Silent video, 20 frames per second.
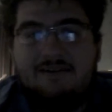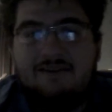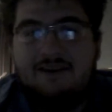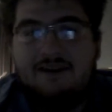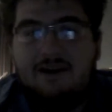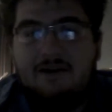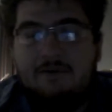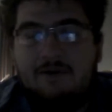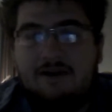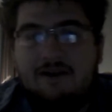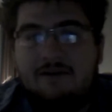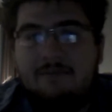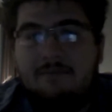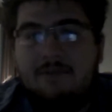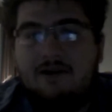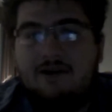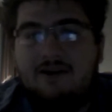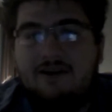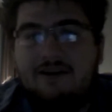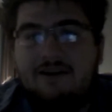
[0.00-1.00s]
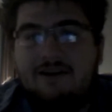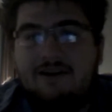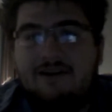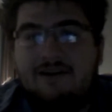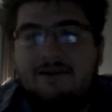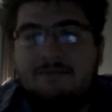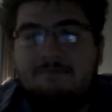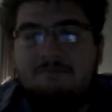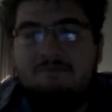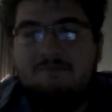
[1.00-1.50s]
then he went into
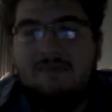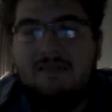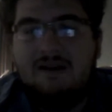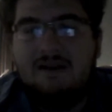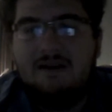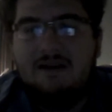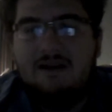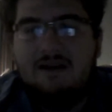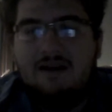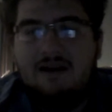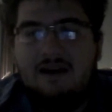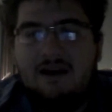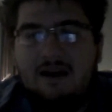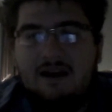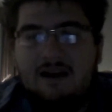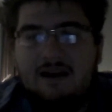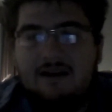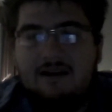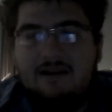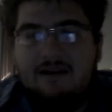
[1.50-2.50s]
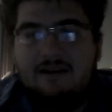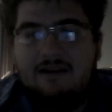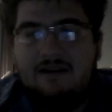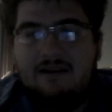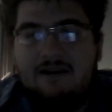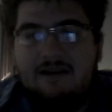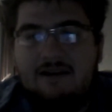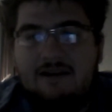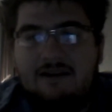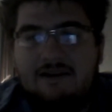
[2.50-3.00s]
Barkion, and
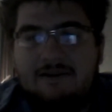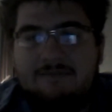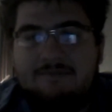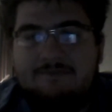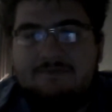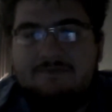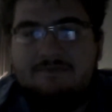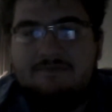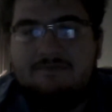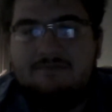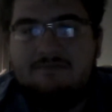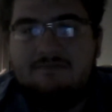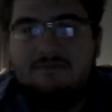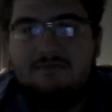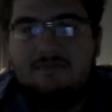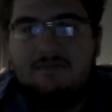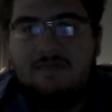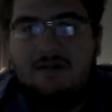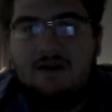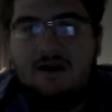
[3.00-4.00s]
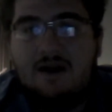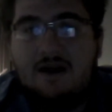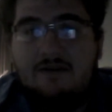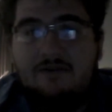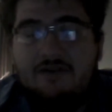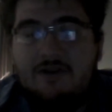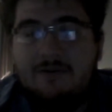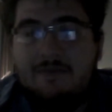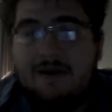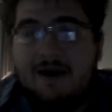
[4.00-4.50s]

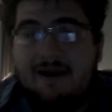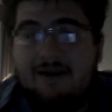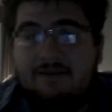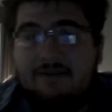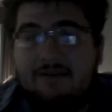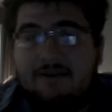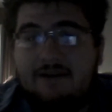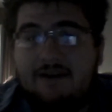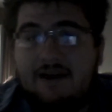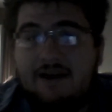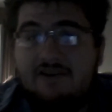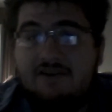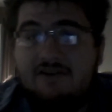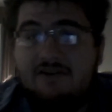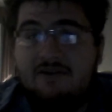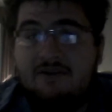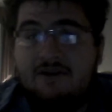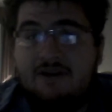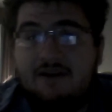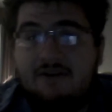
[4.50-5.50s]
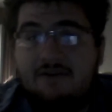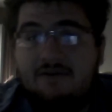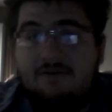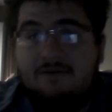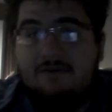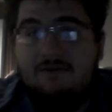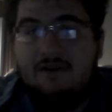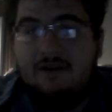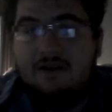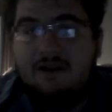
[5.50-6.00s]
off the Maxi I drew
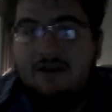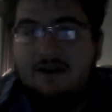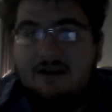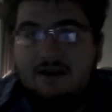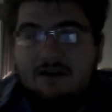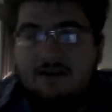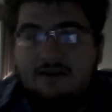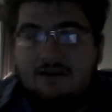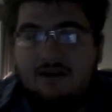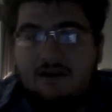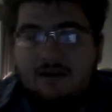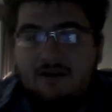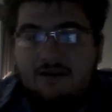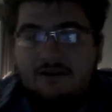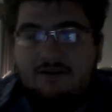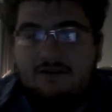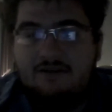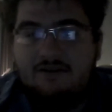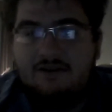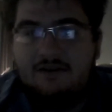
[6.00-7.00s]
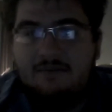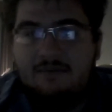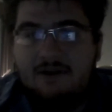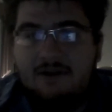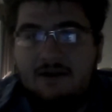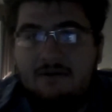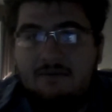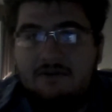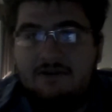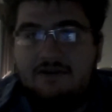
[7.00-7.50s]
enough cards to
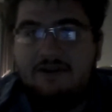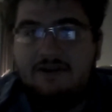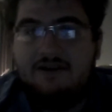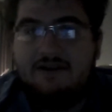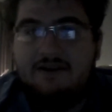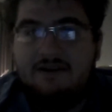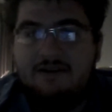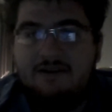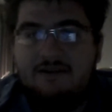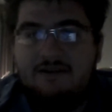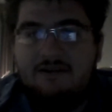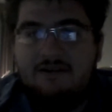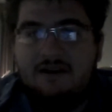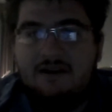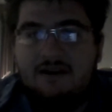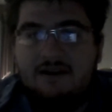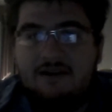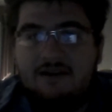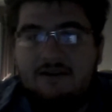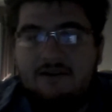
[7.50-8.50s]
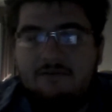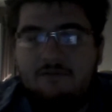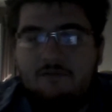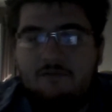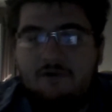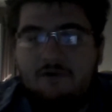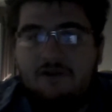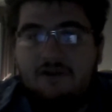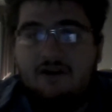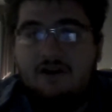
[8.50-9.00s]
be able to,
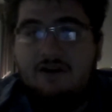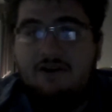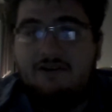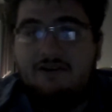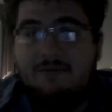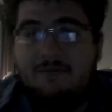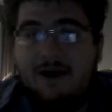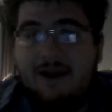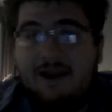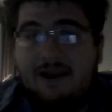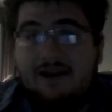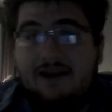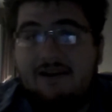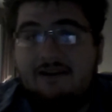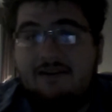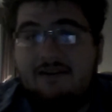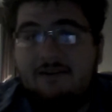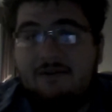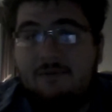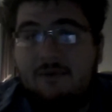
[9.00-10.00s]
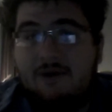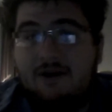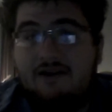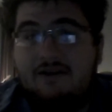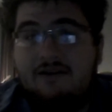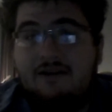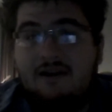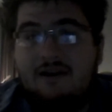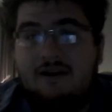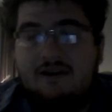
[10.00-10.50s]
with the cards in my hand as
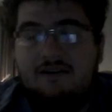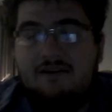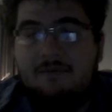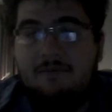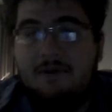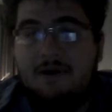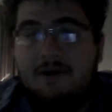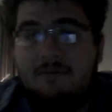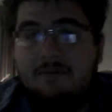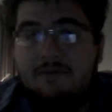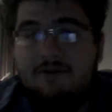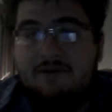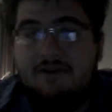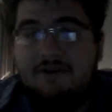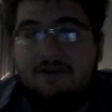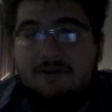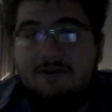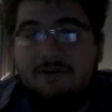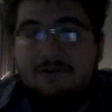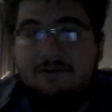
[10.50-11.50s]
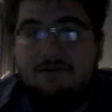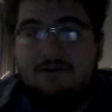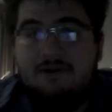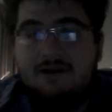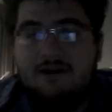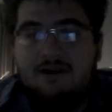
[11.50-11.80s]
well, to be able to